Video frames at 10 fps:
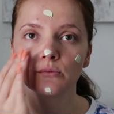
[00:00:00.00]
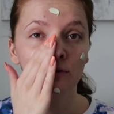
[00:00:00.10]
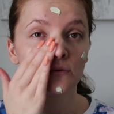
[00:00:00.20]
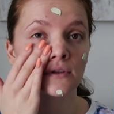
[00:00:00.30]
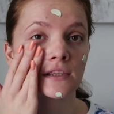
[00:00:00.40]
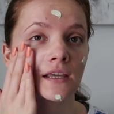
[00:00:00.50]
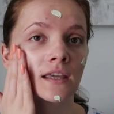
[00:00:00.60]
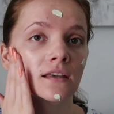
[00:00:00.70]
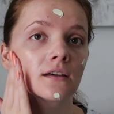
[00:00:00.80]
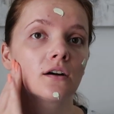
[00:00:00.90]
I don't
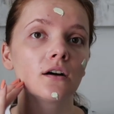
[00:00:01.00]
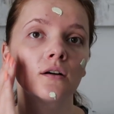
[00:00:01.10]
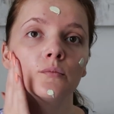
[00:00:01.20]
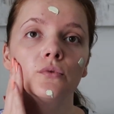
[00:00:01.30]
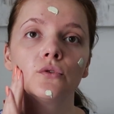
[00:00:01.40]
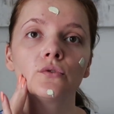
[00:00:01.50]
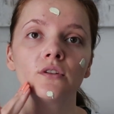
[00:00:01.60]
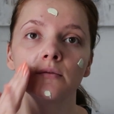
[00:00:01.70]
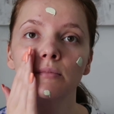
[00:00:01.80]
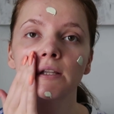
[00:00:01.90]
think a
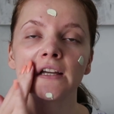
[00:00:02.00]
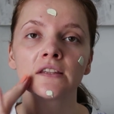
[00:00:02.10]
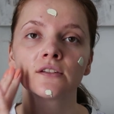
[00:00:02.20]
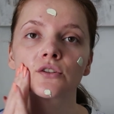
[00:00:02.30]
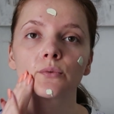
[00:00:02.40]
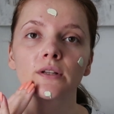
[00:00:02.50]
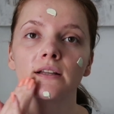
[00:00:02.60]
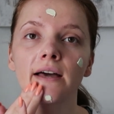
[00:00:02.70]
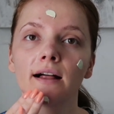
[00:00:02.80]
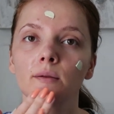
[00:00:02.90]
beauty blender
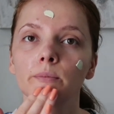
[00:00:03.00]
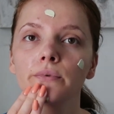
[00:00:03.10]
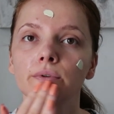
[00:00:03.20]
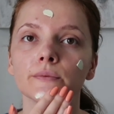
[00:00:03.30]
will help.